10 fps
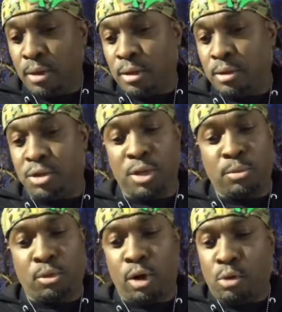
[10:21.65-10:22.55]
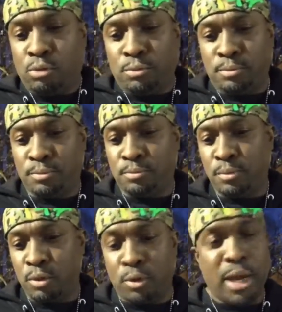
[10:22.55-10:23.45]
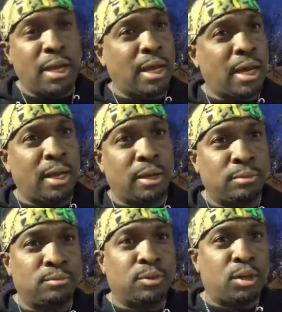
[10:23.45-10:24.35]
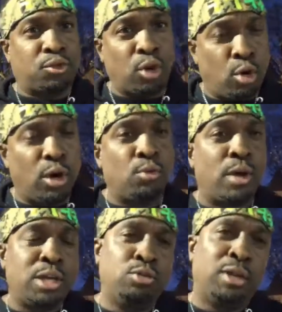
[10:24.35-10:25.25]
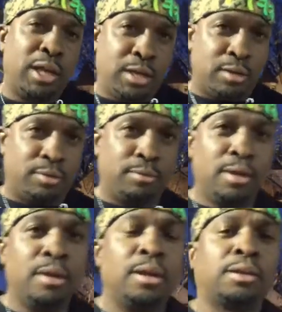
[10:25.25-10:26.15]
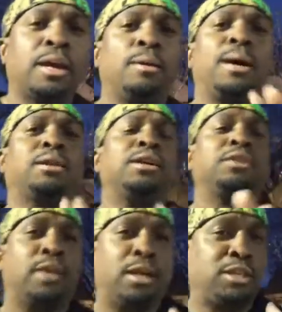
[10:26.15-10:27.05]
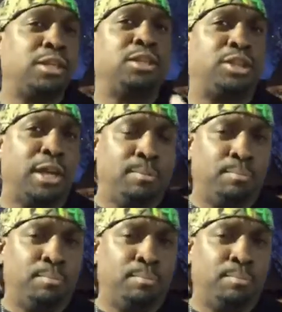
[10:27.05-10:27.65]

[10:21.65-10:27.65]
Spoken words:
Jim Crow. Redlining. Controlling where you live. Now think about this. Now this here is deep.